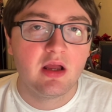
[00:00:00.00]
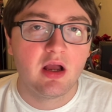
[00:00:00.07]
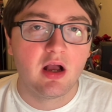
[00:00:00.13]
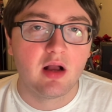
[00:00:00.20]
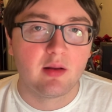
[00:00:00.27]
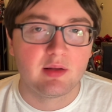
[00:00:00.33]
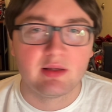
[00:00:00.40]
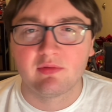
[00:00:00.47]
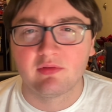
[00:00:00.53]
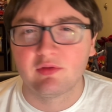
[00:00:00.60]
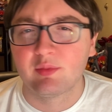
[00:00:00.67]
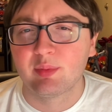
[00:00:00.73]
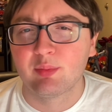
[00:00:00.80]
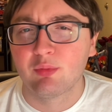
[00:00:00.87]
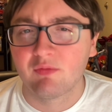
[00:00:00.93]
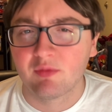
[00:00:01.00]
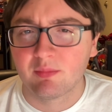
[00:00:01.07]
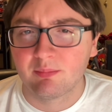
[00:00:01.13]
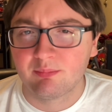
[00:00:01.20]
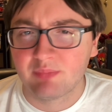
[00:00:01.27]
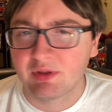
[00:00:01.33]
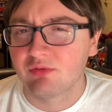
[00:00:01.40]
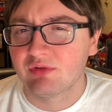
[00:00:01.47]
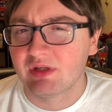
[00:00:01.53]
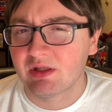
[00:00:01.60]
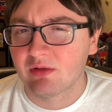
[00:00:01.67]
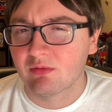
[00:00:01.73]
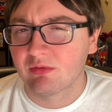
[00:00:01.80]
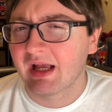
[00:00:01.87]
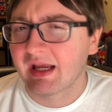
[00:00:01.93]
Uh, he was a little bit more of a bigger
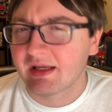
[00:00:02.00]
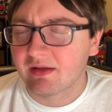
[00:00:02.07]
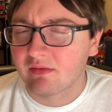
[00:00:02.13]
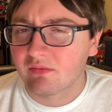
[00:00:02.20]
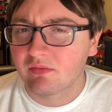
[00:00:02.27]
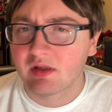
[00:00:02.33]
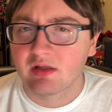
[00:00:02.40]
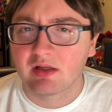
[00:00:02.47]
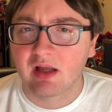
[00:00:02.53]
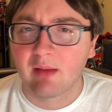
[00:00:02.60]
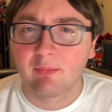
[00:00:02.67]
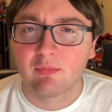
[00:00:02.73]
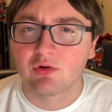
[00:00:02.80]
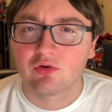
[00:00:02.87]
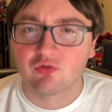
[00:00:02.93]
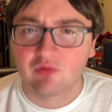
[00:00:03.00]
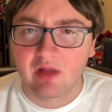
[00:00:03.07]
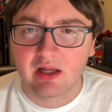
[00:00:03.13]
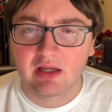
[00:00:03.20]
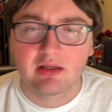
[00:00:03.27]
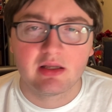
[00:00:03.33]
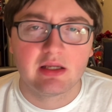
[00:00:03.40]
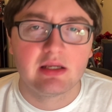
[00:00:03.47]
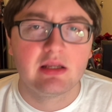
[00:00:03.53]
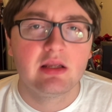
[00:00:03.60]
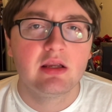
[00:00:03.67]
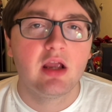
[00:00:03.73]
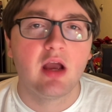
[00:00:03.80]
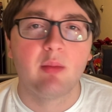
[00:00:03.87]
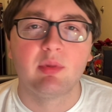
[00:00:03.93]
deal, kind of, in Common Dragon Knight,
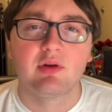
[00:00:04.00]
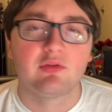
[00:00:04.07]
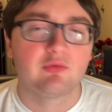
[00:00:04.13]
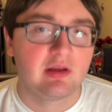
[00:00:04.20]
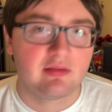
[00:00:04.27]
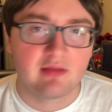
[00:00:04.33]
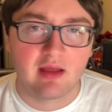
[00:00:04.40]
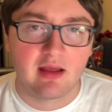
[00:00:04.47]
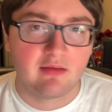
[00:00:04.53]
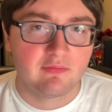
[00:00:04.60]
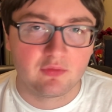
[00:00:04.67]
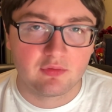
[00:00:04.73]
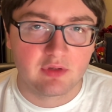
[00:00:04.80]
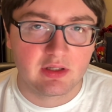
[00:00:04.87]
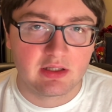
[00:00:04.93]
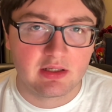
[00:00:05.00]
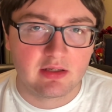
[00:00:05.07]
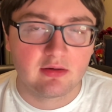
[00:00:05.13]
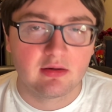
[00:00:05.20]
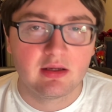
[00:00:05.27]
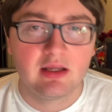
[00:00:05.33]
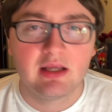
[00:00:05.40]
uh, but it's great to have Verde here.